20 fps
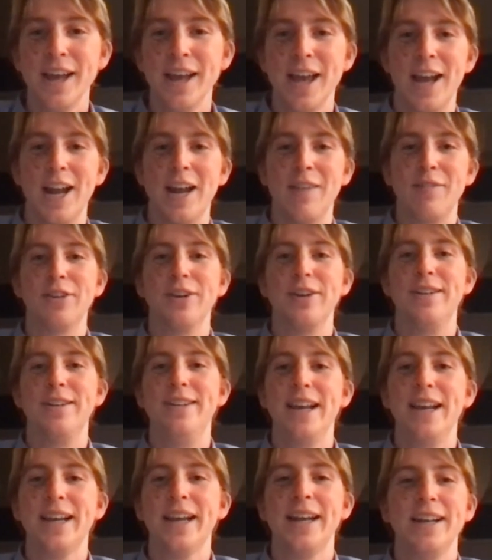And after a
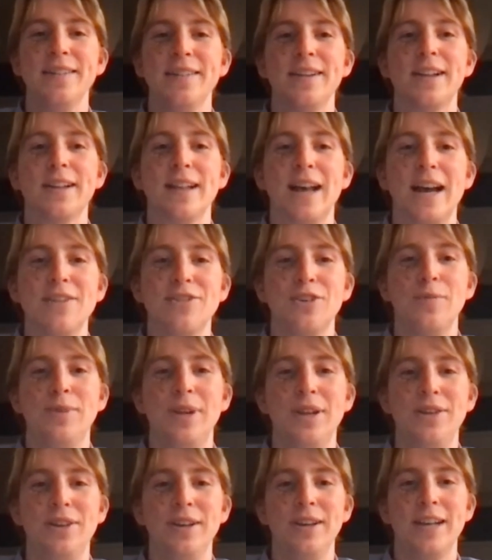decade in the classroom
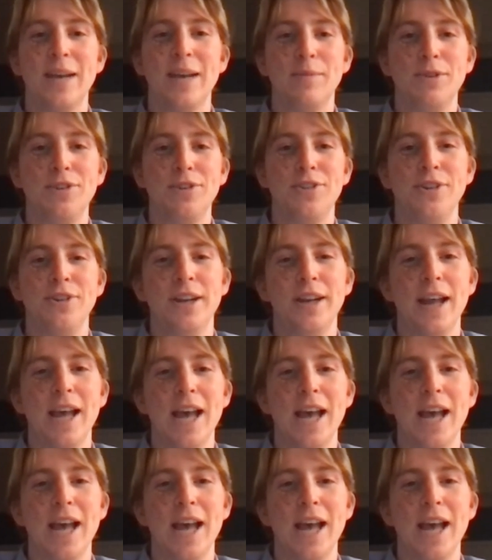teaching chemistry,